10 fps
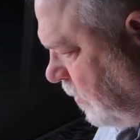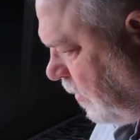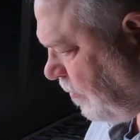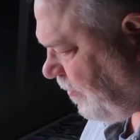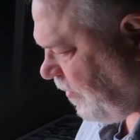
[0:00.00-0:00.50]

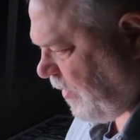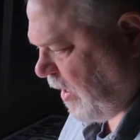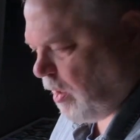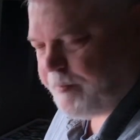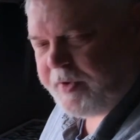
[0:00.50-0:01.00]
very
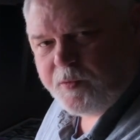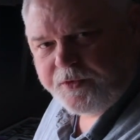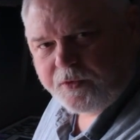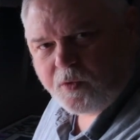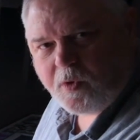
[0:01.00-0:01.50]
happy with
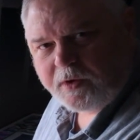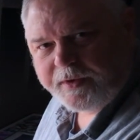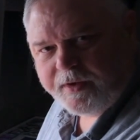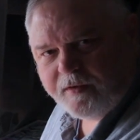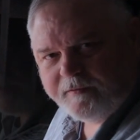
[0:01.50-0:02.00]
the quality of